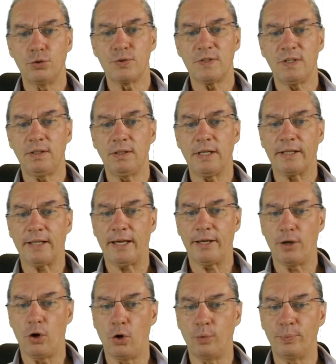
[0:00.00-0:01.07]
You see that
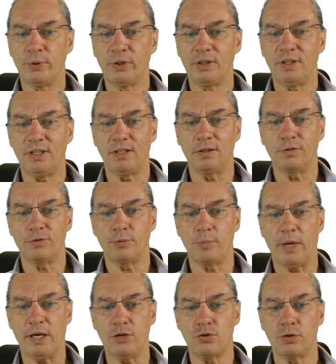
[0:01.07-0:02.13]
I open the
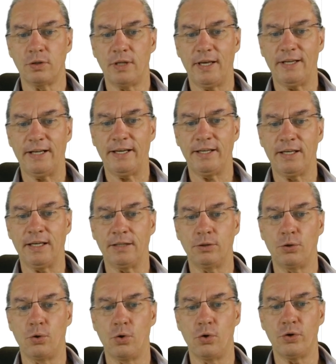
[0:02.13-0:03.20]
information and I
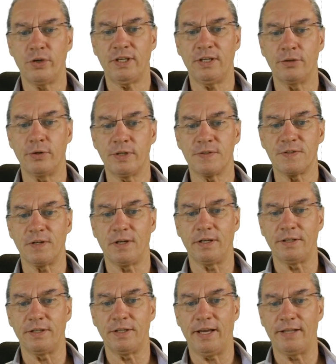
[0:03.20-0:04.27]
can go here
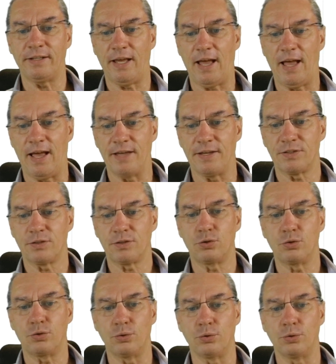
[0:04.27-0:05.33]
inside and
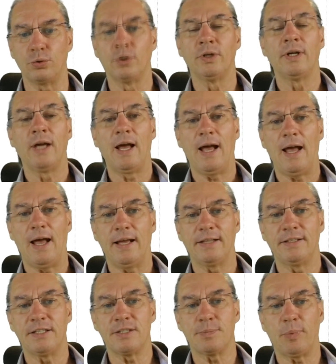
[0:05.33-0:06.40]
ask to
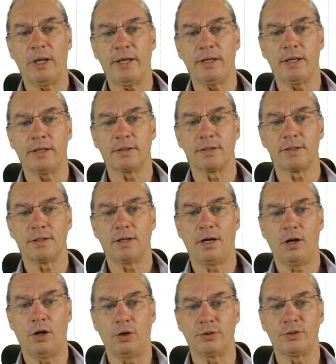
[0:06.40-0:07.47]
display it
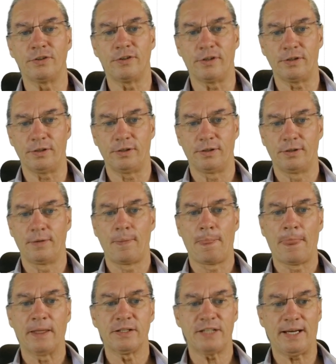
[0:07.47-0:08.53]
on the
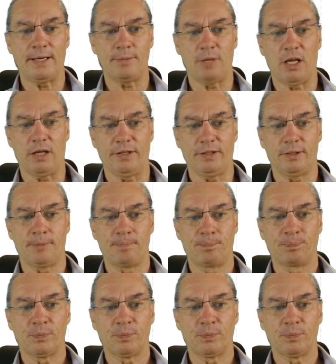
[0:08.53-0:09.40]
timeline.